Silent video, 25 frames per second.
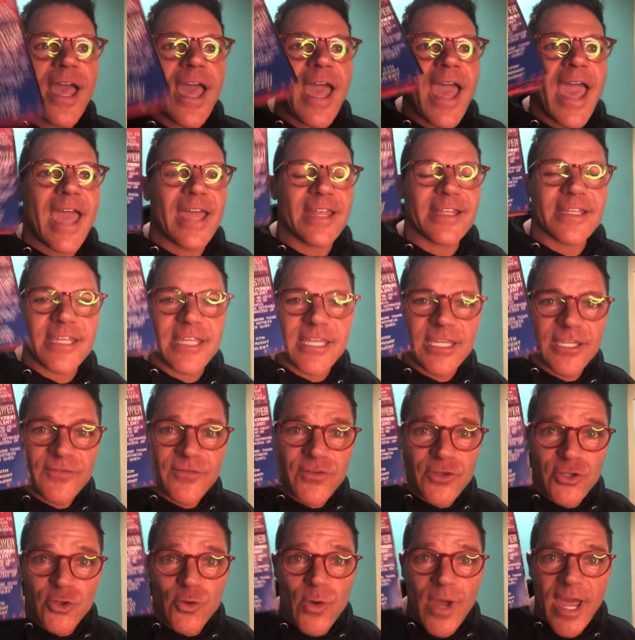and give
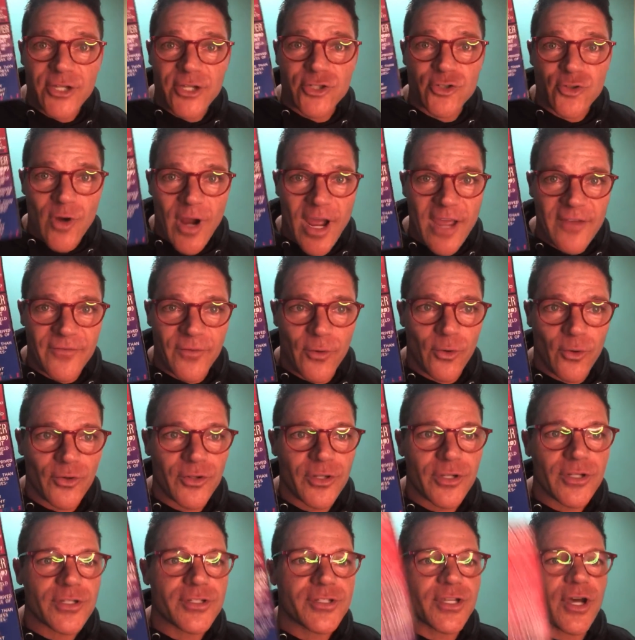you a trifold.
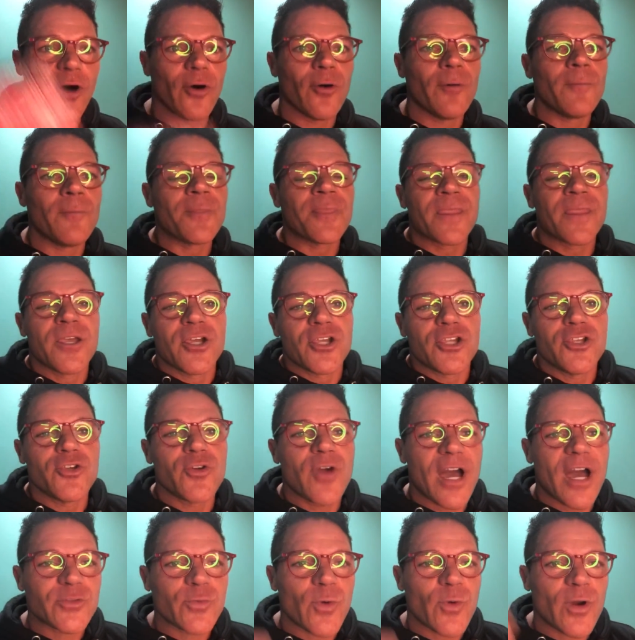So you
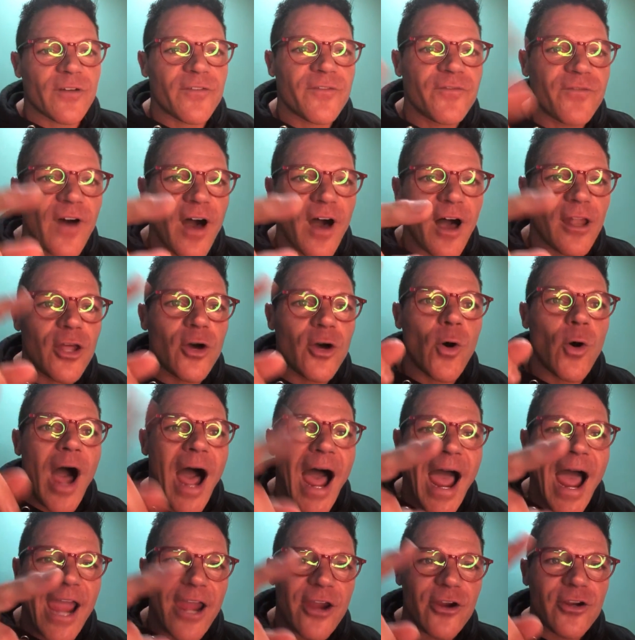guys want to follow
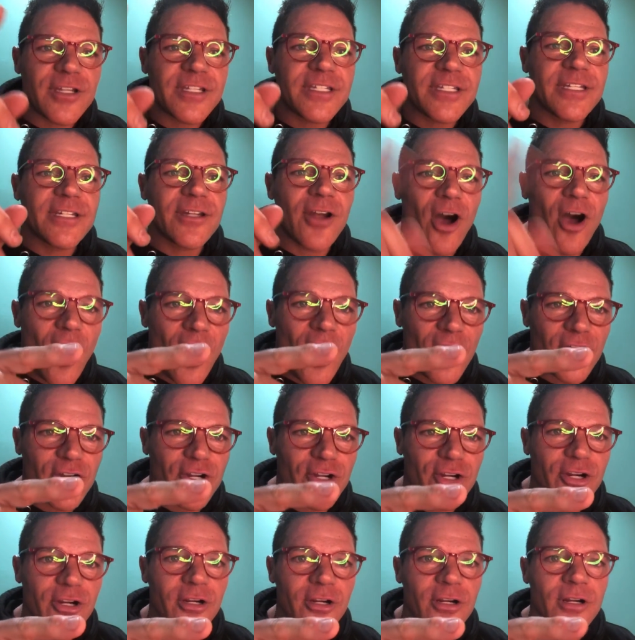Ironton
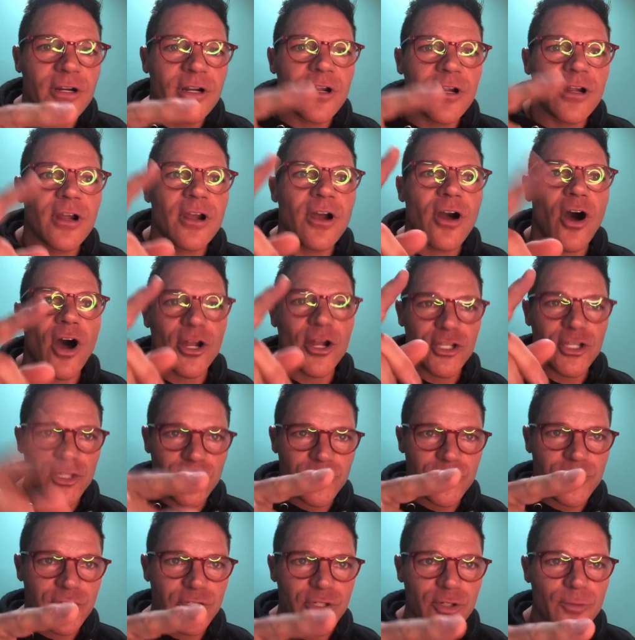auditor on
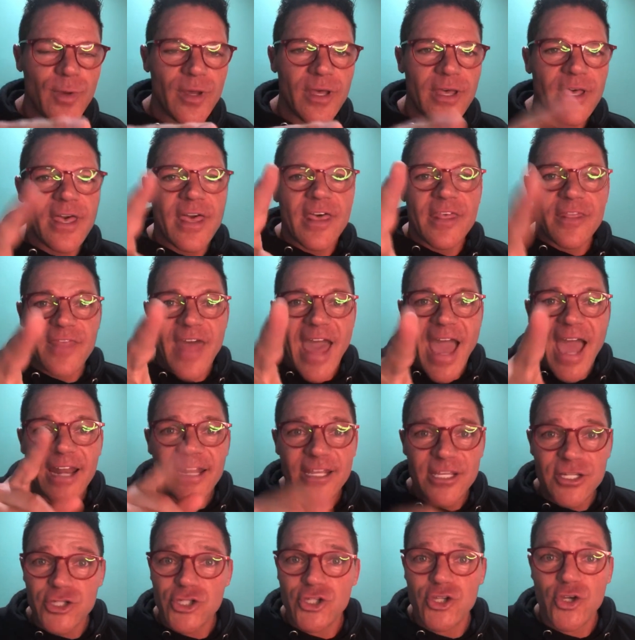YouTube. That
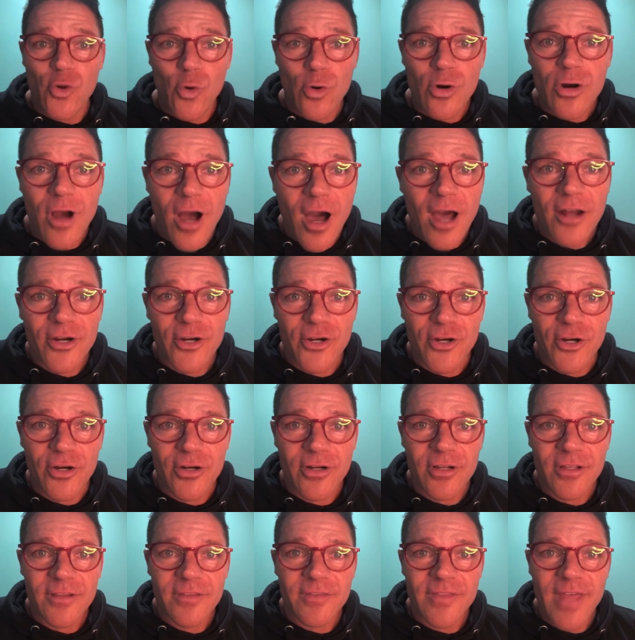is your auditor.
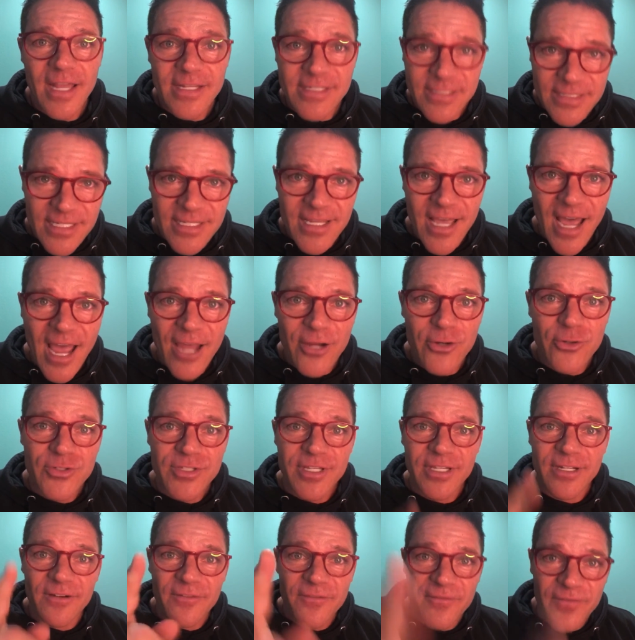That's the guy who's going
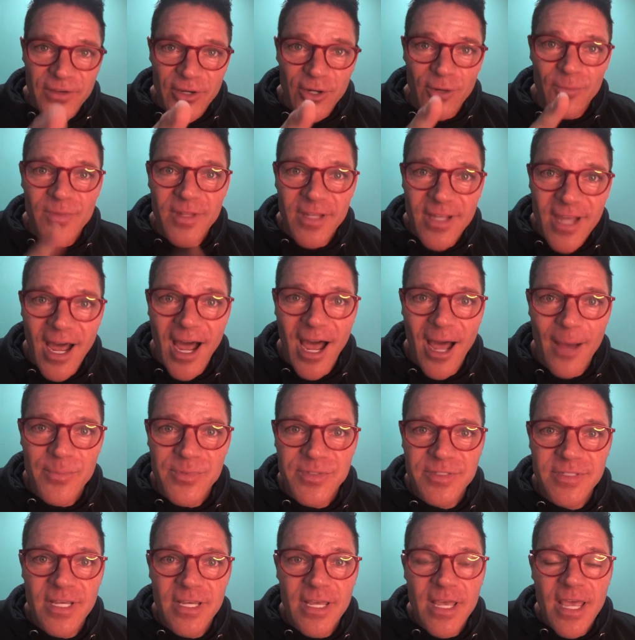to film the
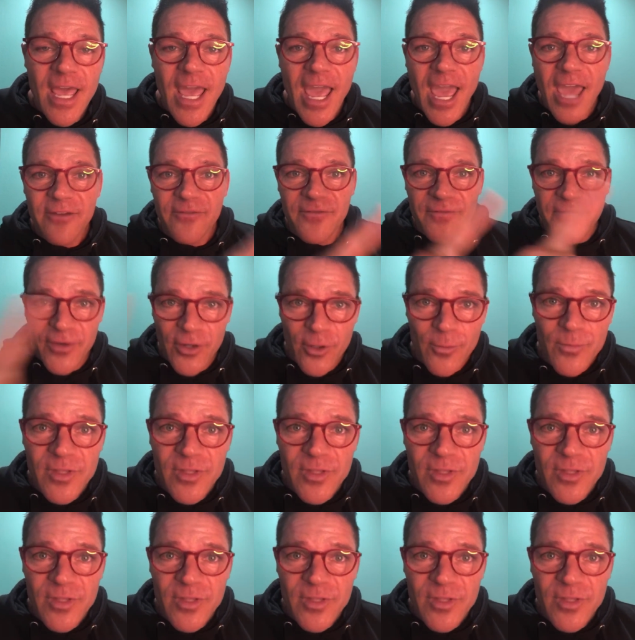cops and film the